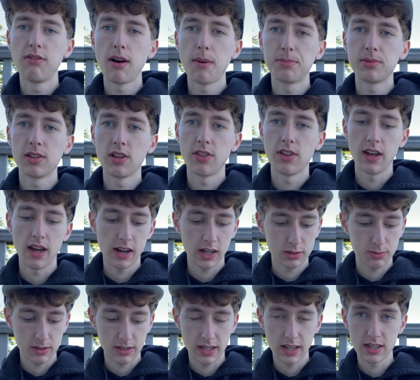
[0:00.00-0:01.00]
up to the
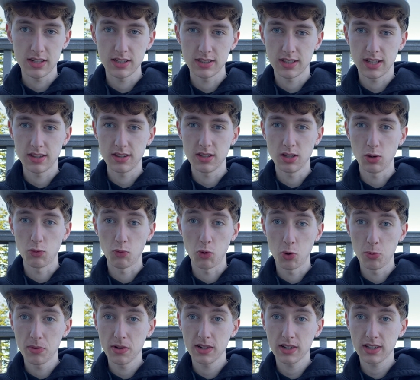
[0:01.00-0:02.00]
expectations that the
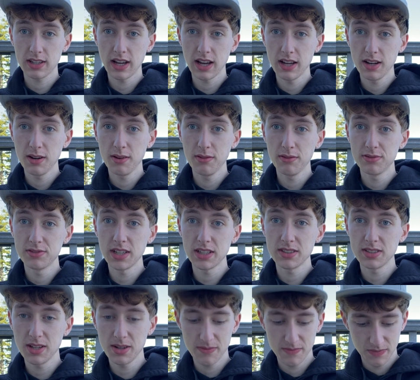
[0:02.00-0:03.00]
aroma kind of
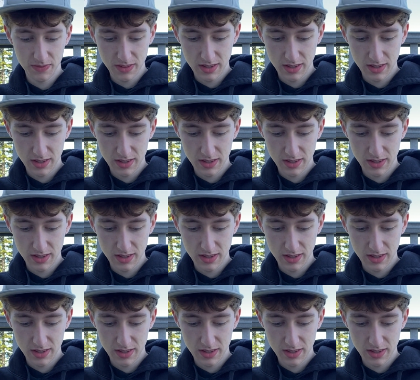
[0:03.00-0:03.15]
sets up,